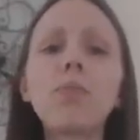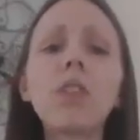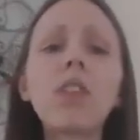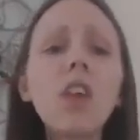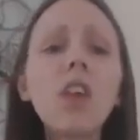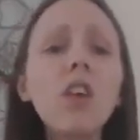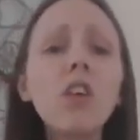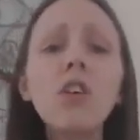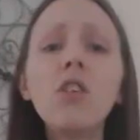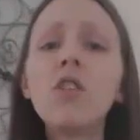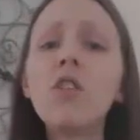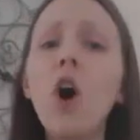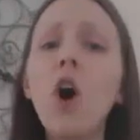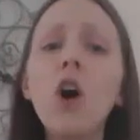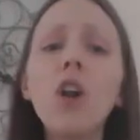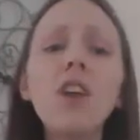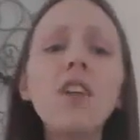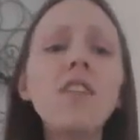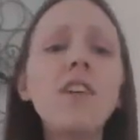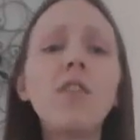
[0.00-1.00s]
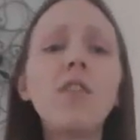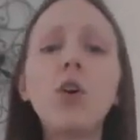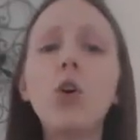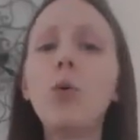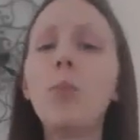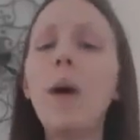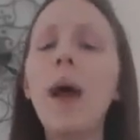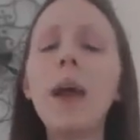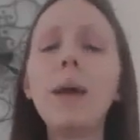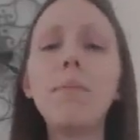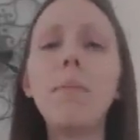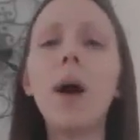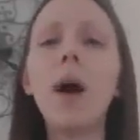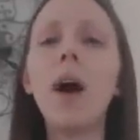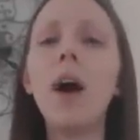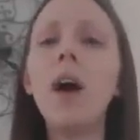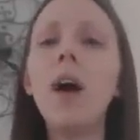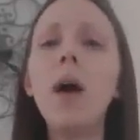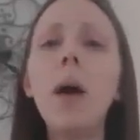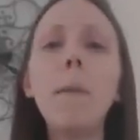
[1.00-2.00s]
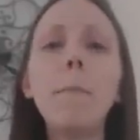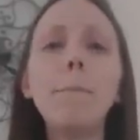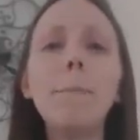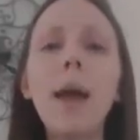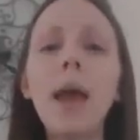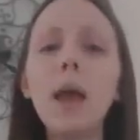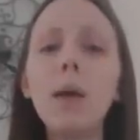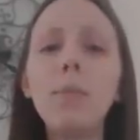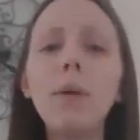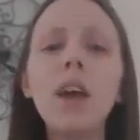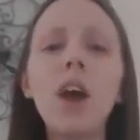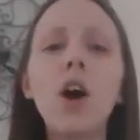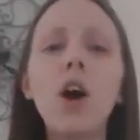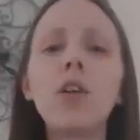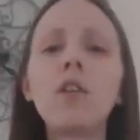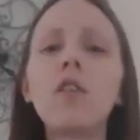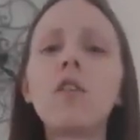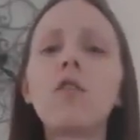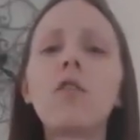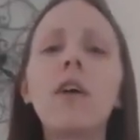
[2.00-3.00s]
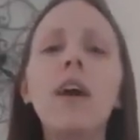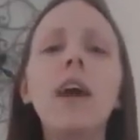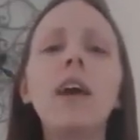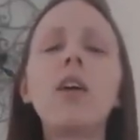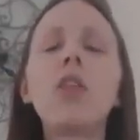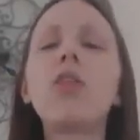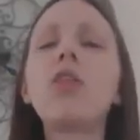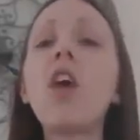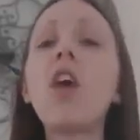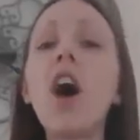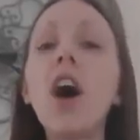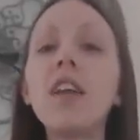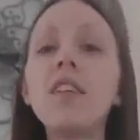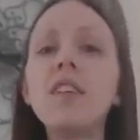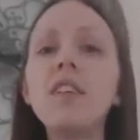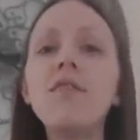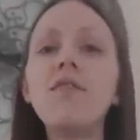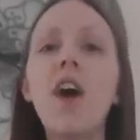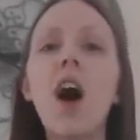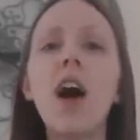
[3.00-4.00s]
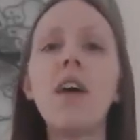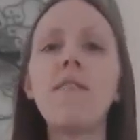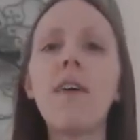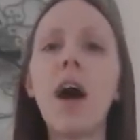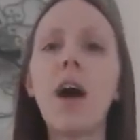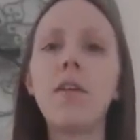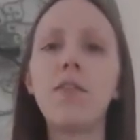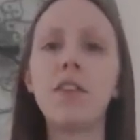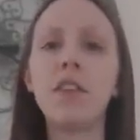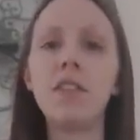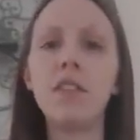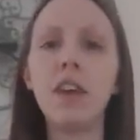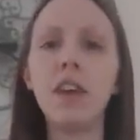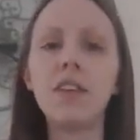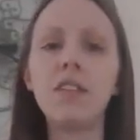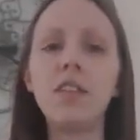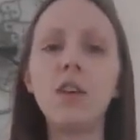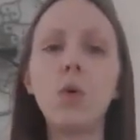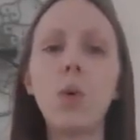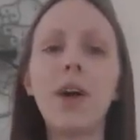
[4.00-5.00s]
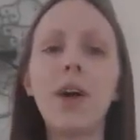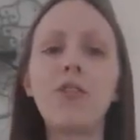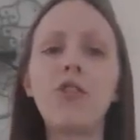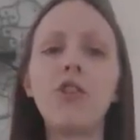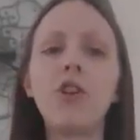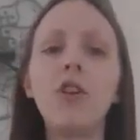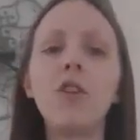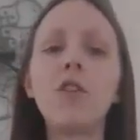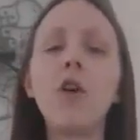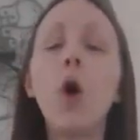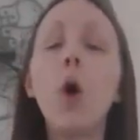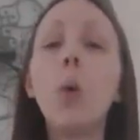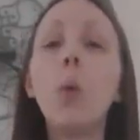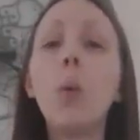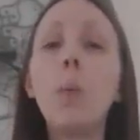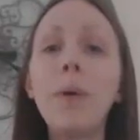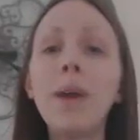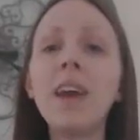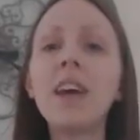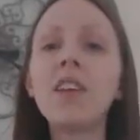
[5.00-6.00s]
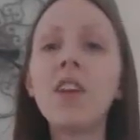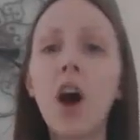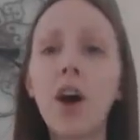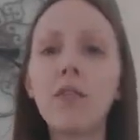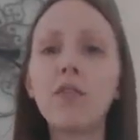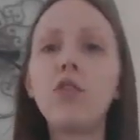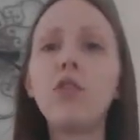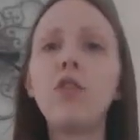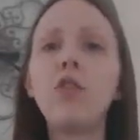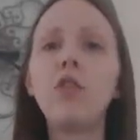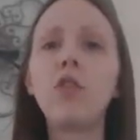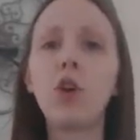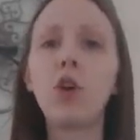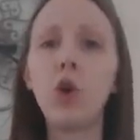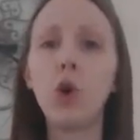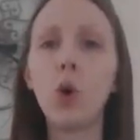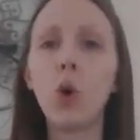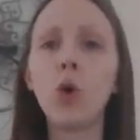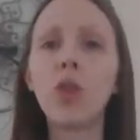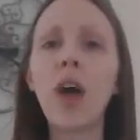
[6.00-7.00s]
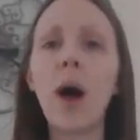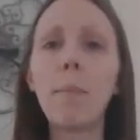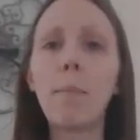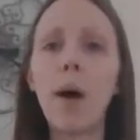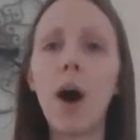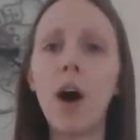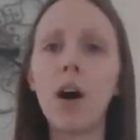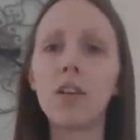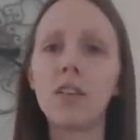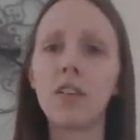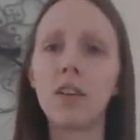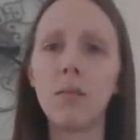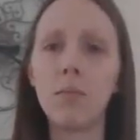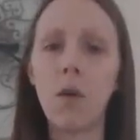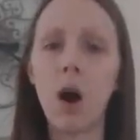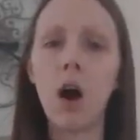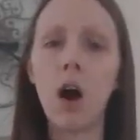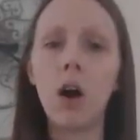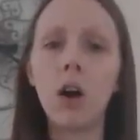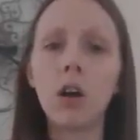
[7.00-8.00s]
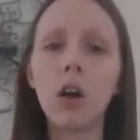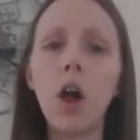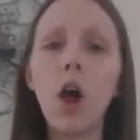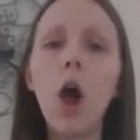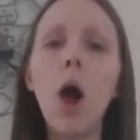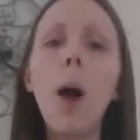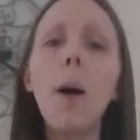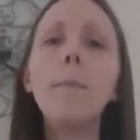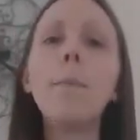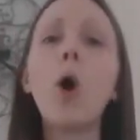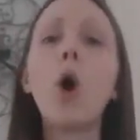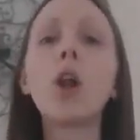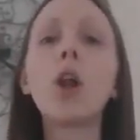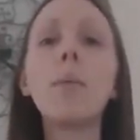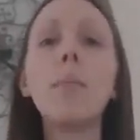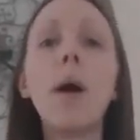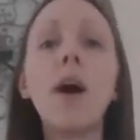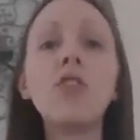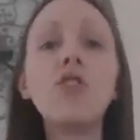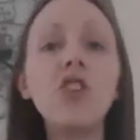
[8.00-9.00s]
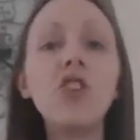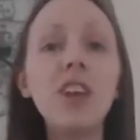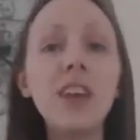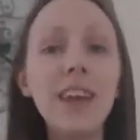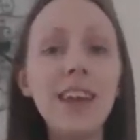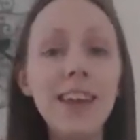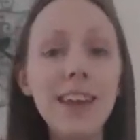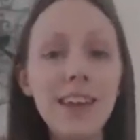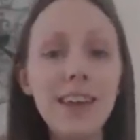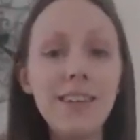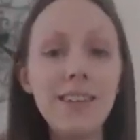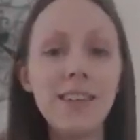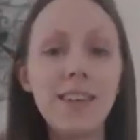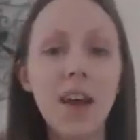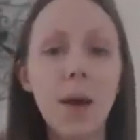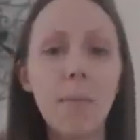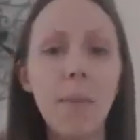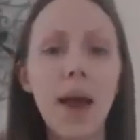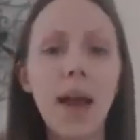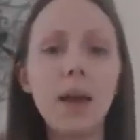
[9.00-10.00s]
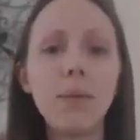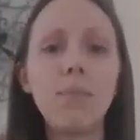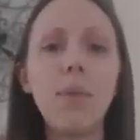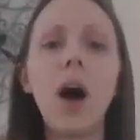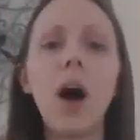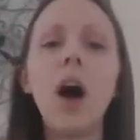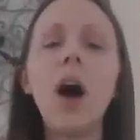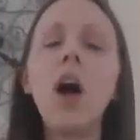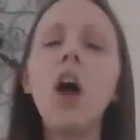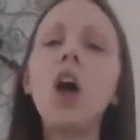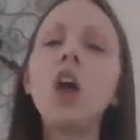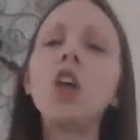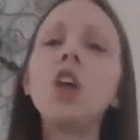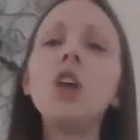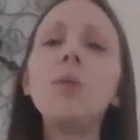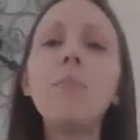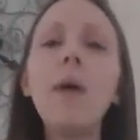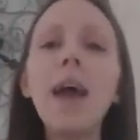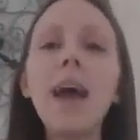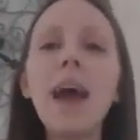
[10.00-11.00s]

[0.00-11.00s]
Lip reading: So on a difficult paper, maybe answering 35 out of the 60 questions would be enough to secure that passing mark. But on a much easier paper, you may have